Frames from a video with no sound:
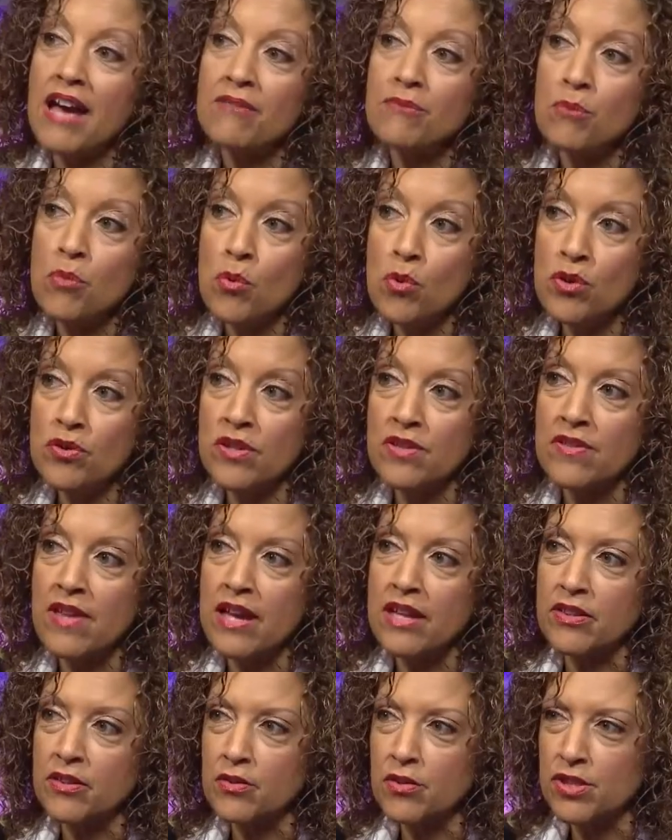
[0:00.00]
have more than
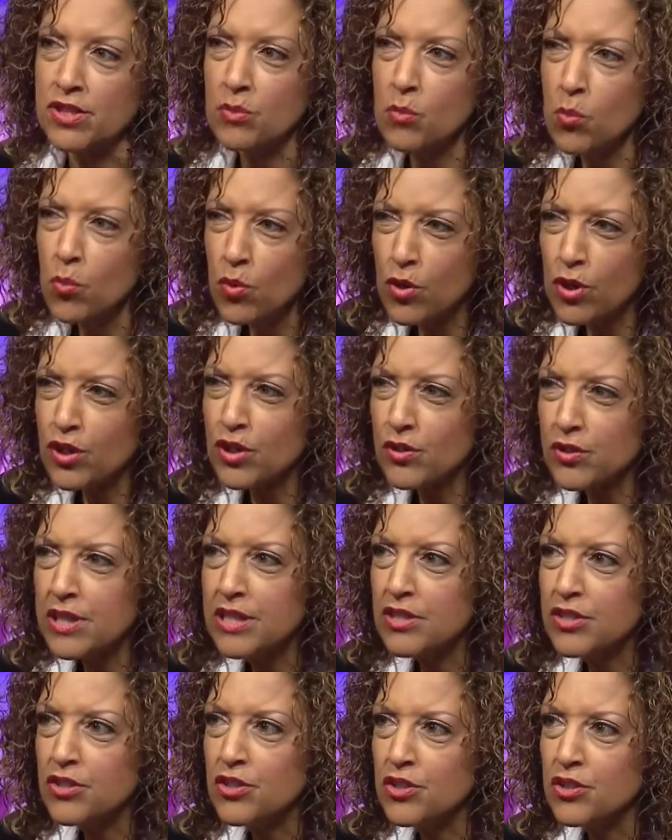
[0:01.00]
that, there's some work you
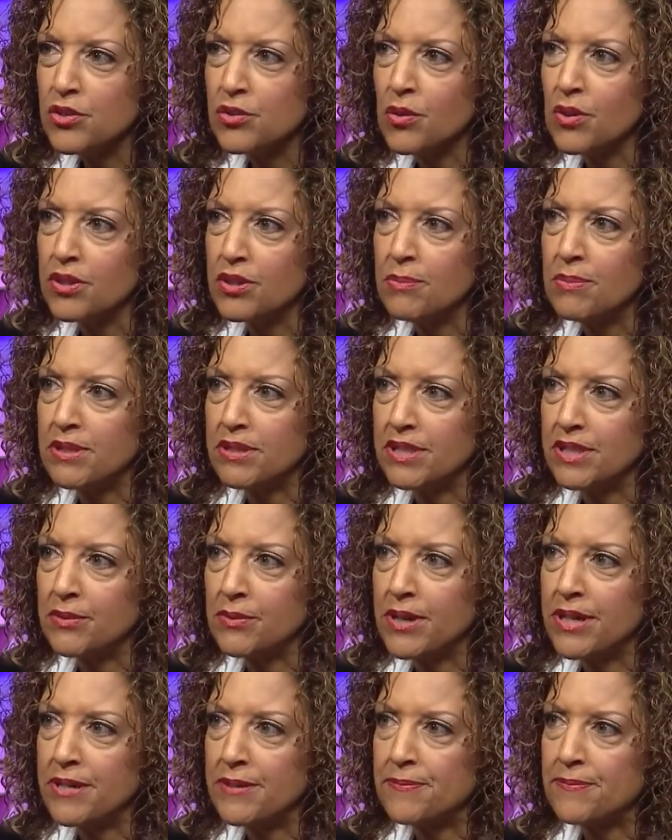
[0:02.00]
need to do on the building,
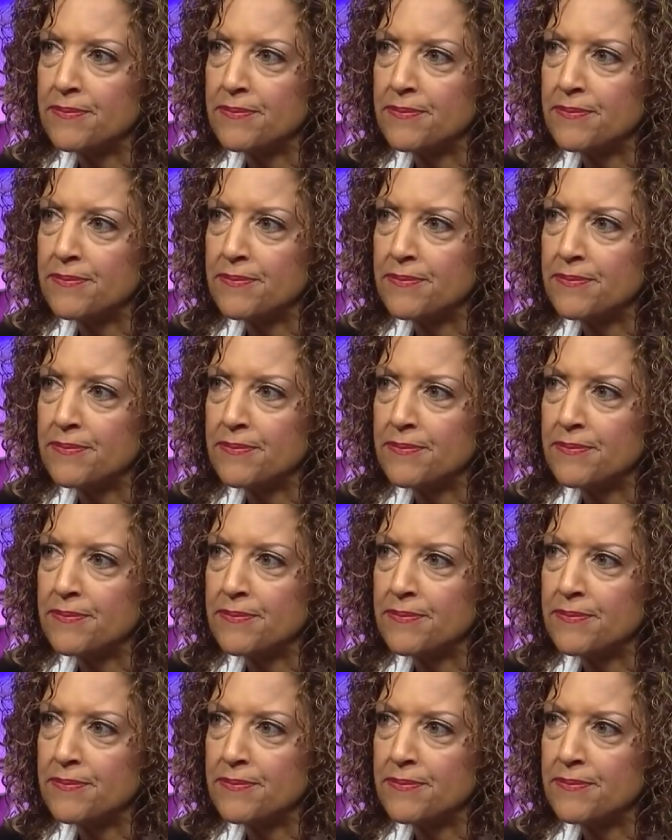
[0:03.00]
right?